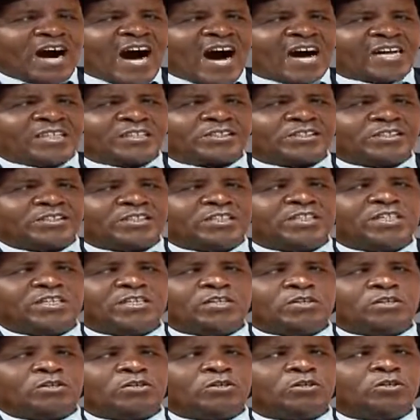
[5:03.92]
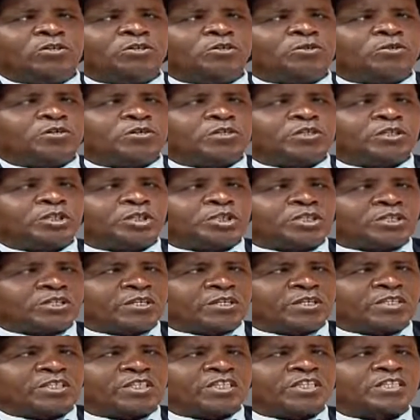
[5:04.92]
I see all your
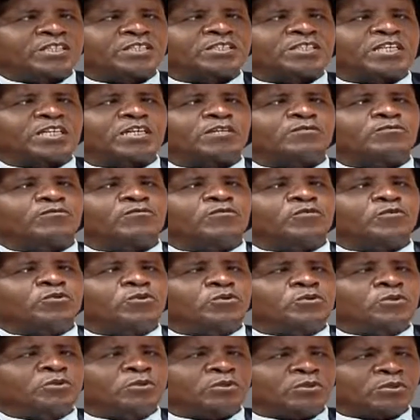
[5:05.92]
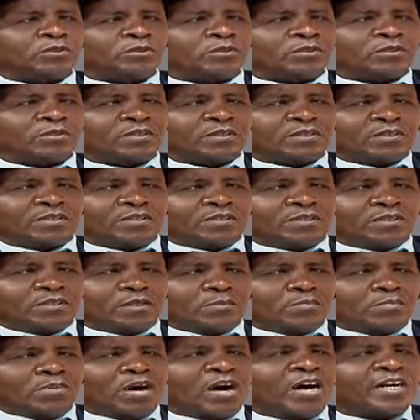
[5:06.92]
churches are full.
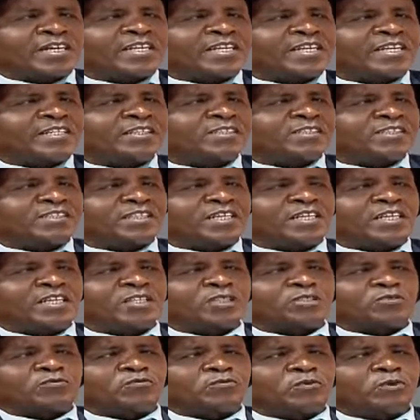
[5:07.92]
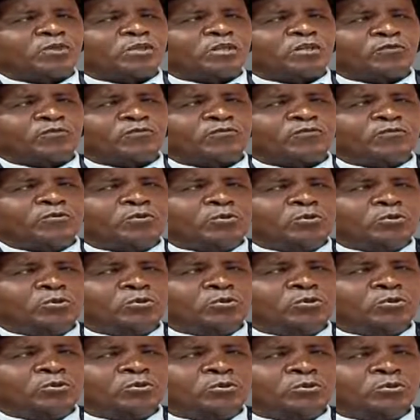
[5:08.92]
The market is full of
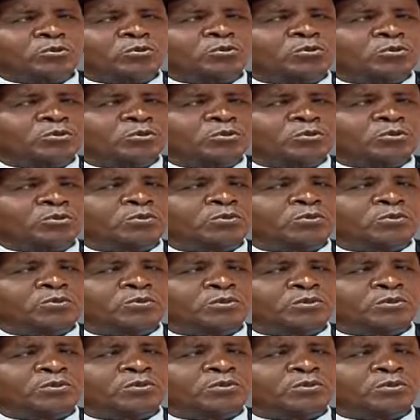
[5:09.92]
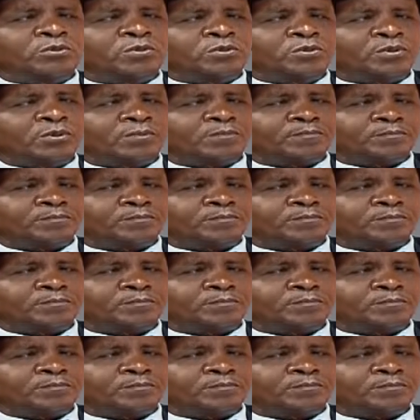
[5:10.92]
food.